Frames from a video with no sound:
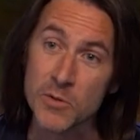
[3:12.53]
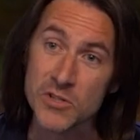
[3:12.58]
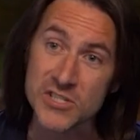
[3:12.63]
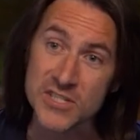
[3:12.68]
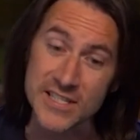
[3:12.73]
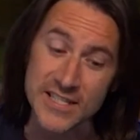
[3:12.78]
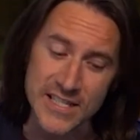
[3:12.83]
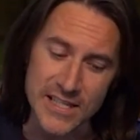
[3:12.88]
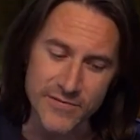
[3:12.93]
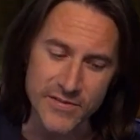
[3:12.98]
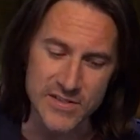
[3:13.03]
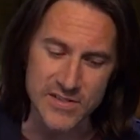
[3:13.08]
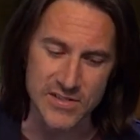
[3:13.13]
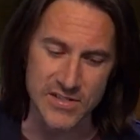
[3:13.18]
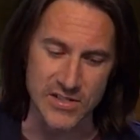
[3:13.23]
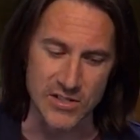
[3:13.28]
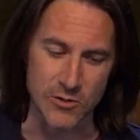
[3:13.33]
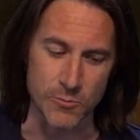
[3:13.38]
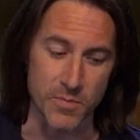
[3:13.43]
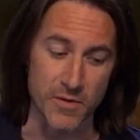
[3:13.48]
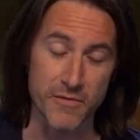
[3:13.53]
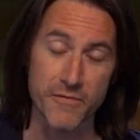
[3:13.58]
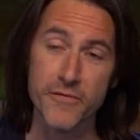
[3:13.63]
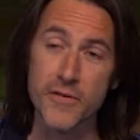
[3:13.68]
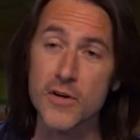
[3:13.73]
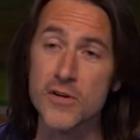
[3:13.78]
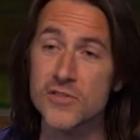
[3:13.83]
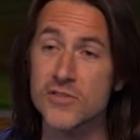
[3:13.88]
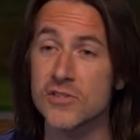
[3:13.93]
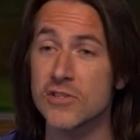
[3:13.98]
want to give it to you. But
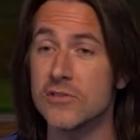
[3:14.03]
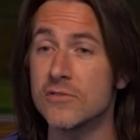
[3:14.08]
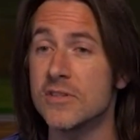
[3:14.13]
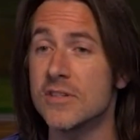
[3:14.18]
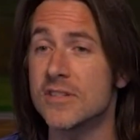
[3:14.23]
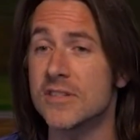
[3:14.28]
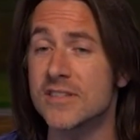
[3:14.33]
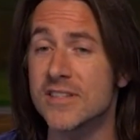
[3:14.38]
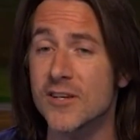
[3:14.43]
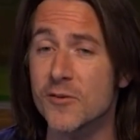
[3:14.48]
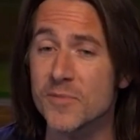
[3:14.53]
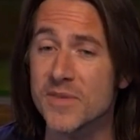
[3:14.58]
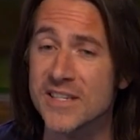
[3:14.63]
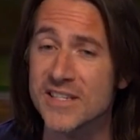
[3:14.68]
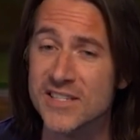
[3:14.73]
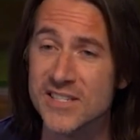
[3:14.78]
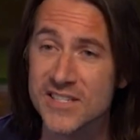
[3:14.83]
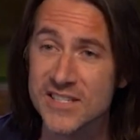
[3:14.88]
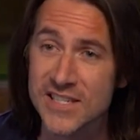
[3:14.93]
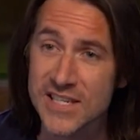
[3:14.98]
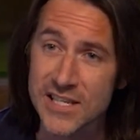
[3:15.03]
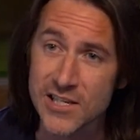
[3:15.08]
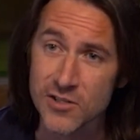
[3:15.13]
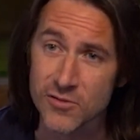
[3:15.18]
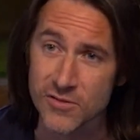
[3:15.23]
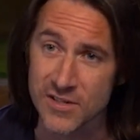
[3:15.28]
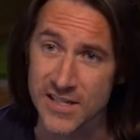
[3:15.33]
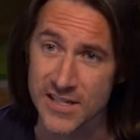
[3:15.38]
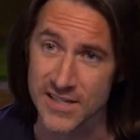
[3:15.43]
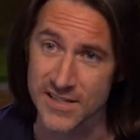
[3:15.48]
first, you need to tell me a
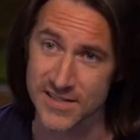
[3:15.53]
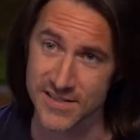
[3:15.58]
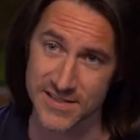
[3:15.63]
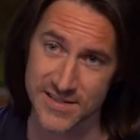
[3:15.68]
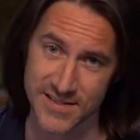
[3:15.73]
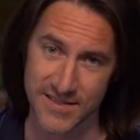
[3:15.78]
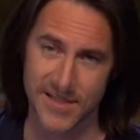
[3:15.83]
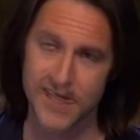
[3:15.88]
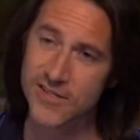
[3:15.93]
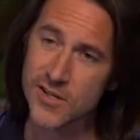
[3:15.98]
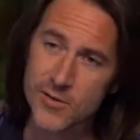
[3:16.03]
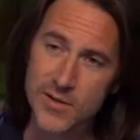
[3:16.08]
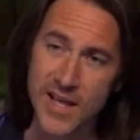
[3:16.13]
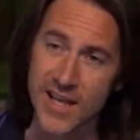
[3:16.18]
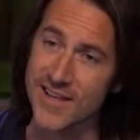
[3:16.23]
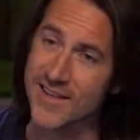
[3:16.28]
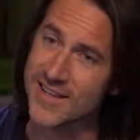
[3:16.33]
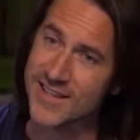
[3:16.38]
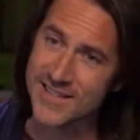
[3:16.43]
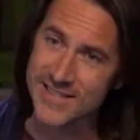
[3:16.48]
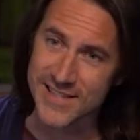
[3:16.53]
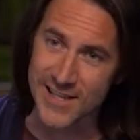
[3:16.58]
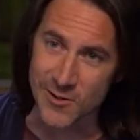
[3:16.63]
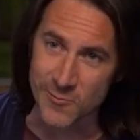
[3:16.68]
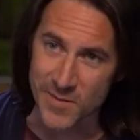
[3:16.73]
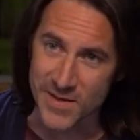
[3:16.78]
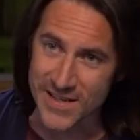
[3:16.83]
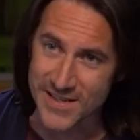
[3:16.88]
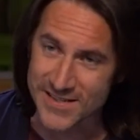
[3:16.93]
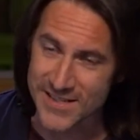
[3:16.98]
secret. It's okay, you can tell
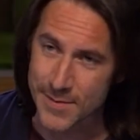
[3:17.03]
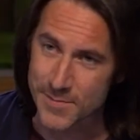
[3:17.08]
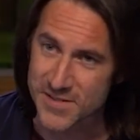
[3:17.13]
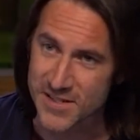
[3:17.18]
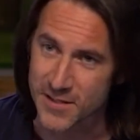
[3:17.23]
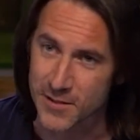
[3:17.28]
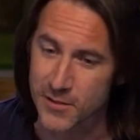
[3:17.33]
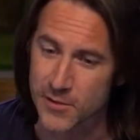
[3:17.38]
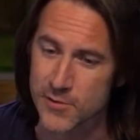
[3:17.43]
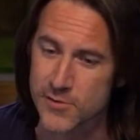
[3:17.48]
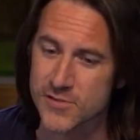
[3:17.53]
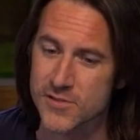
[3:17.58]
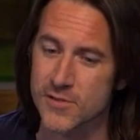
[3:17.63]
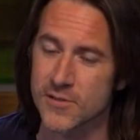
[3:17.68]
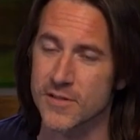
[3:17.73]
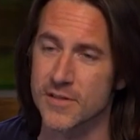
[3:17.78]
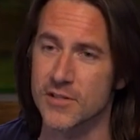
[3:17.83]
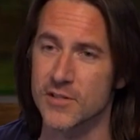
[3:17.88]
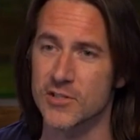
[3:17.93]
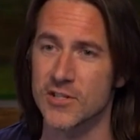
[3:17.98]
me. And he steps in closer to the